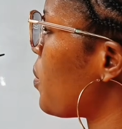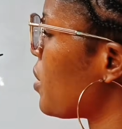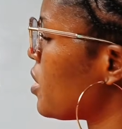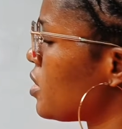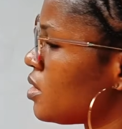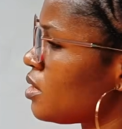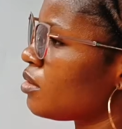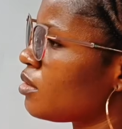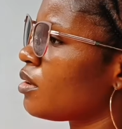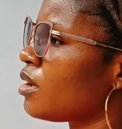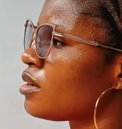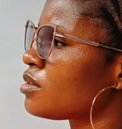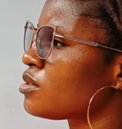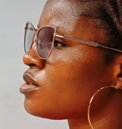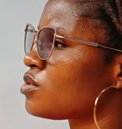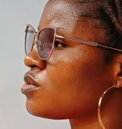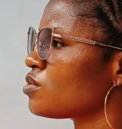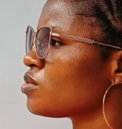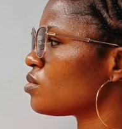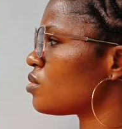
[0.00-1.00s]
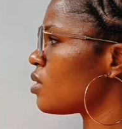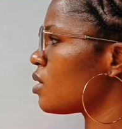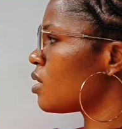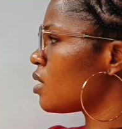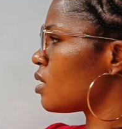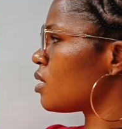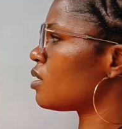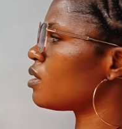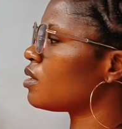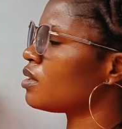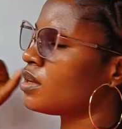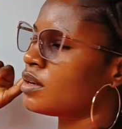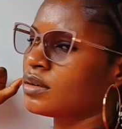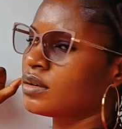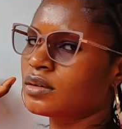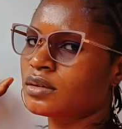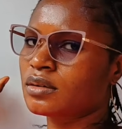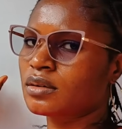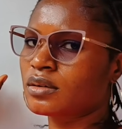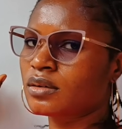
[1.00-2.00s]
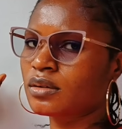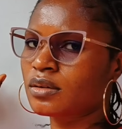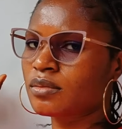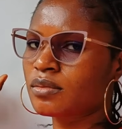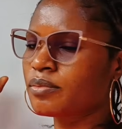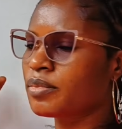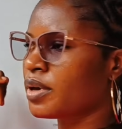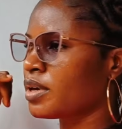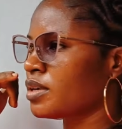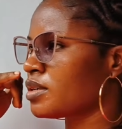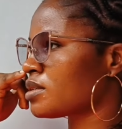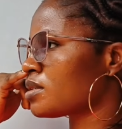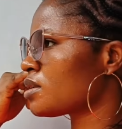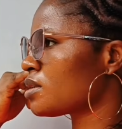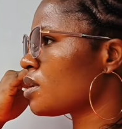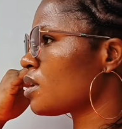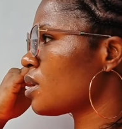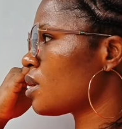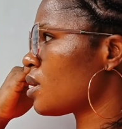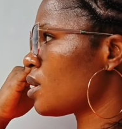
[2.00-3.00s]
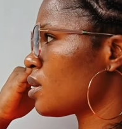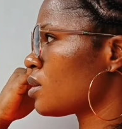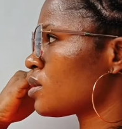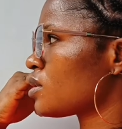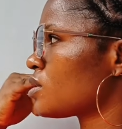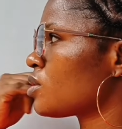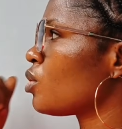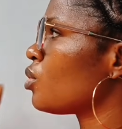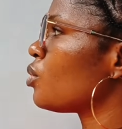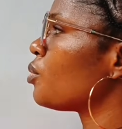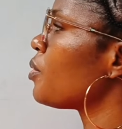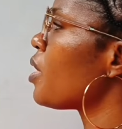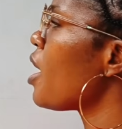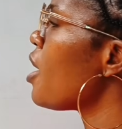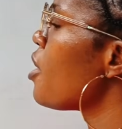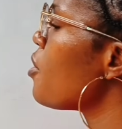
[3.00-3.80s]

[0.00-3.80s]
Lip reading: perpendicular to the base. So